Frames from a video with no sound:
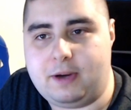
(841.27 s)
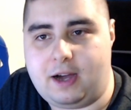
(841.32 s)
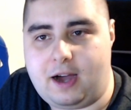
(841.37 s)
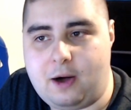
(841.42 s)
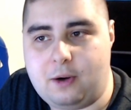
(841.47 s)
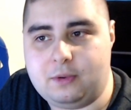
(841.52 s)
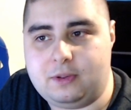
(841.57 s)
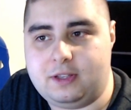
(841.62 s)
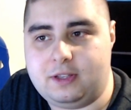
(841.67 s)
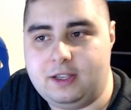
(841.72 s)

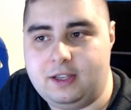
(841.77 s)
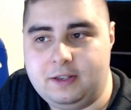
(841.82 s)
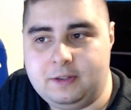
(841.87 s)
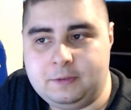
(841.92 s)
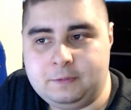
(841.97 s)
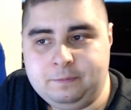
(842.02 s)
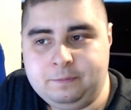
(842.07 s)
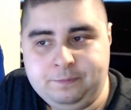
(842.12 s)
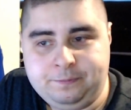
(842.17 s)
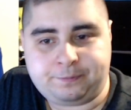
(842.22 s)
out,
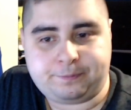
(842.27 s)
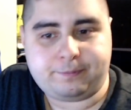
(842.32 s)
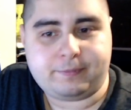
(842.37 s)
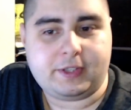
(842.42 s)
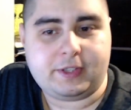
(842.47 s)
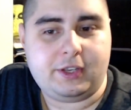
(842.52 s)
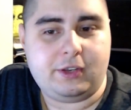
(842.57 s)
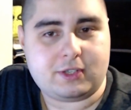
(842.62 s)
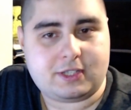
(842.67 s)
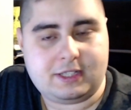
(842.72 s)

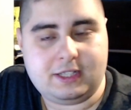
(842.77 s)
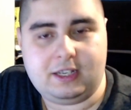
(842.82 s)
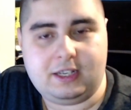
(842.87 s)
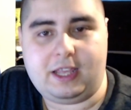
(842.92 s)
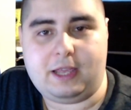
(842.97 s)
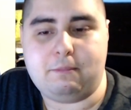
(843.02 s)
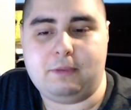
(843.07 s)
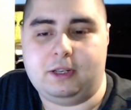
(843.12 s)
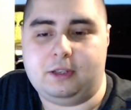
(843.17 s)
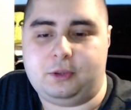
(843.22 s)
he was still
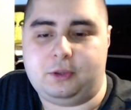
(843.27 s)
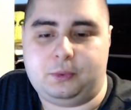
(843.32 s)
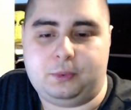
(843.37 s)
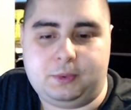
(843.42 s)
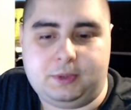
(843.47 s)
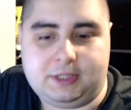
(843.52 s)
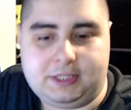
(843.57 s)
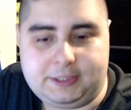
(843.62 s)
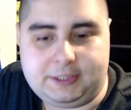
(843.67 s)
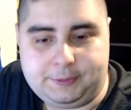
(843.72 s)
able
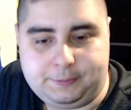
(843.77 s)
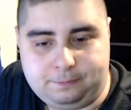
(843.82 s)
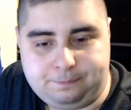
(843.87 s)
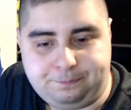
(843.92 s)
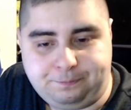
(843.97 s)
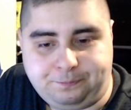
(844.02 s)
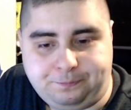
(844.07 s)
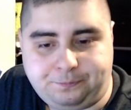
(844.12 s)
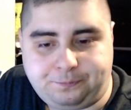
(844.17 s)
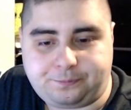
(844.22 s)

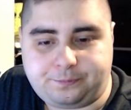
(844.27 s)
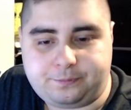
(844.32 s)
to